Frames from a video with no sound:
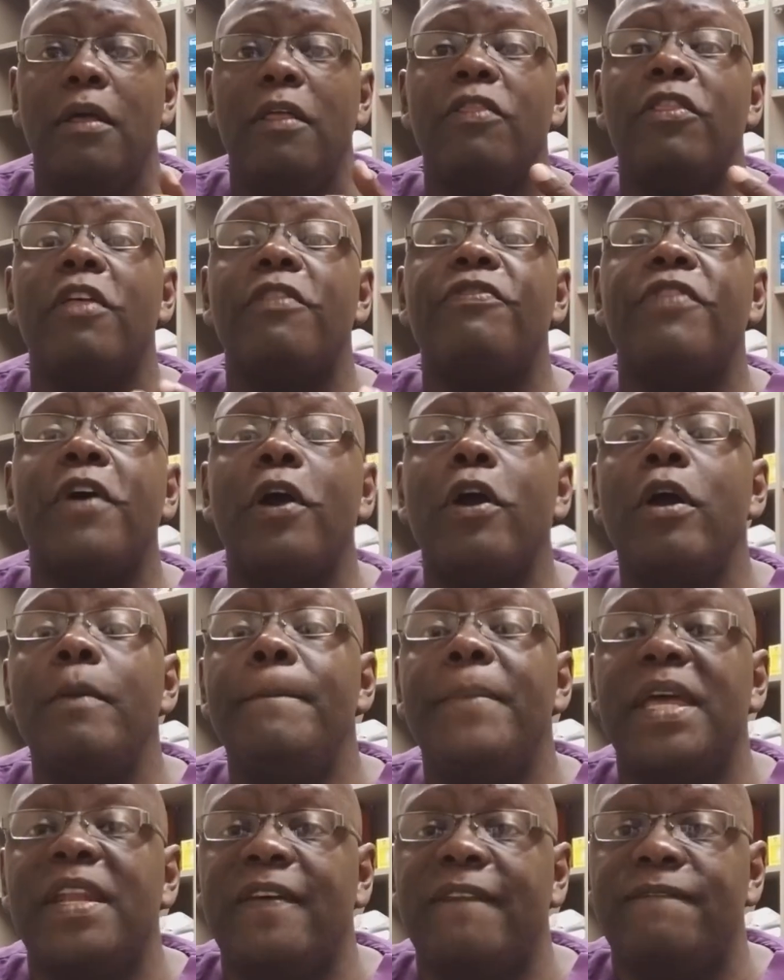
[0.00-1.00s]
The third
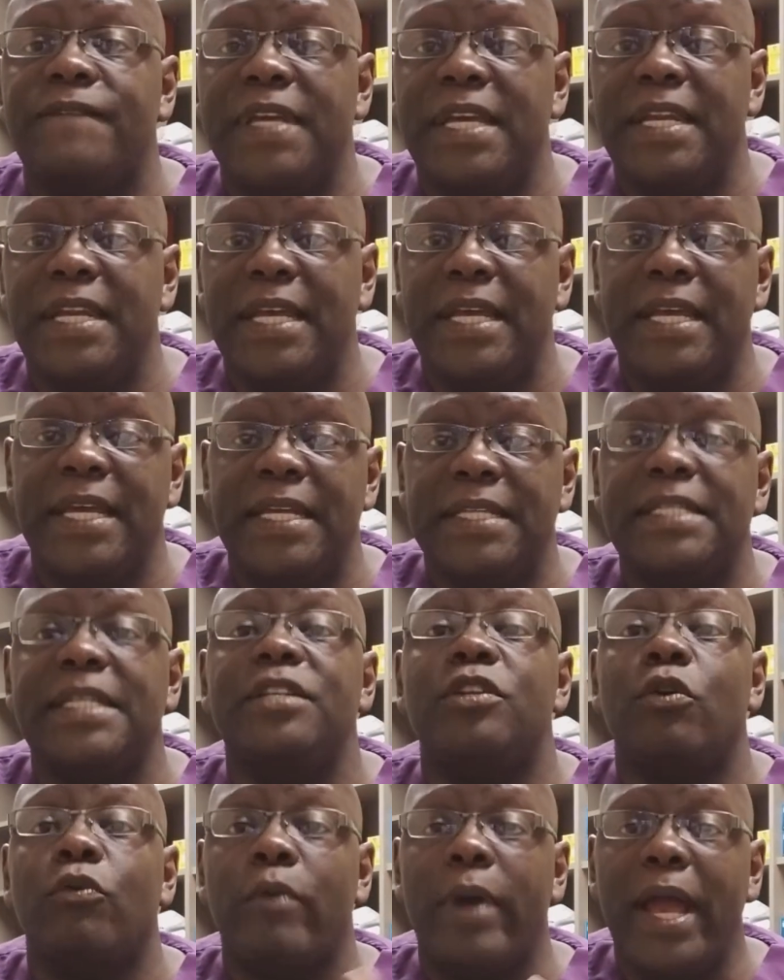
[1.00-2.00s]
benefit is
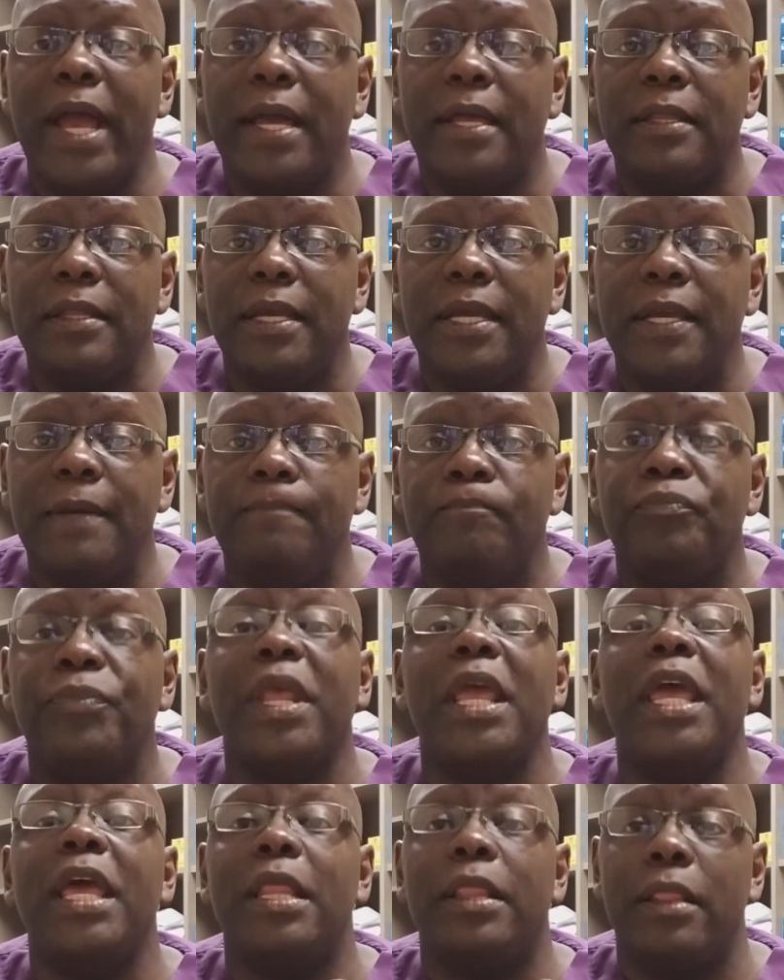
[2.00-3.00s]
indirectly,
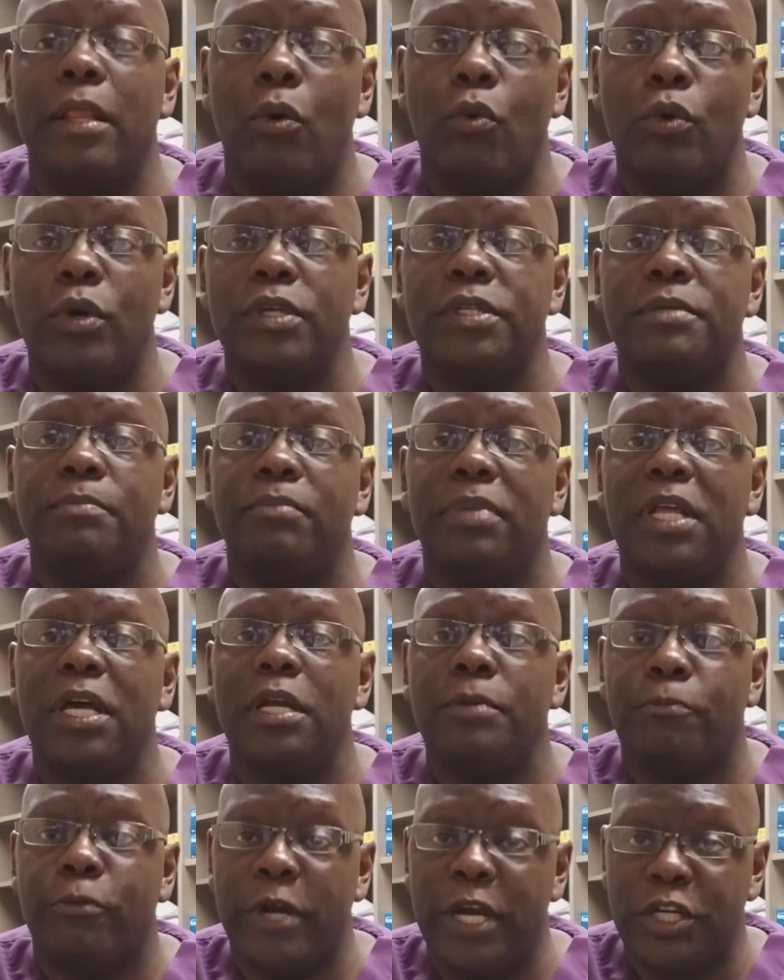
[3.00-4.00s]
it lowers
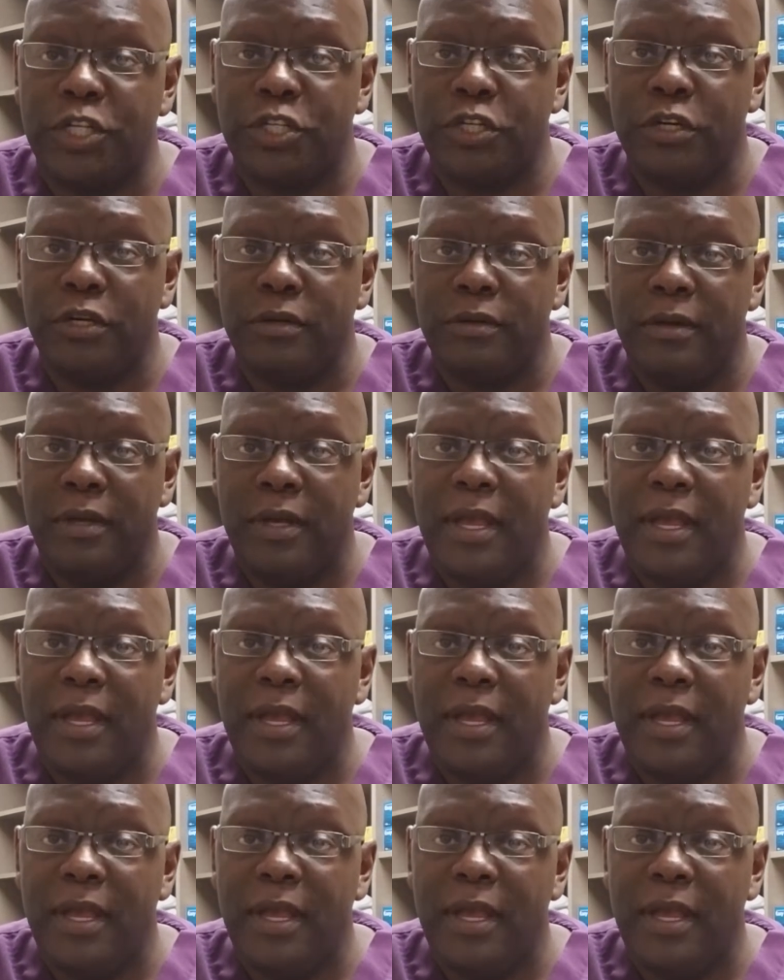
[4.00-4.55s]
blood pressure.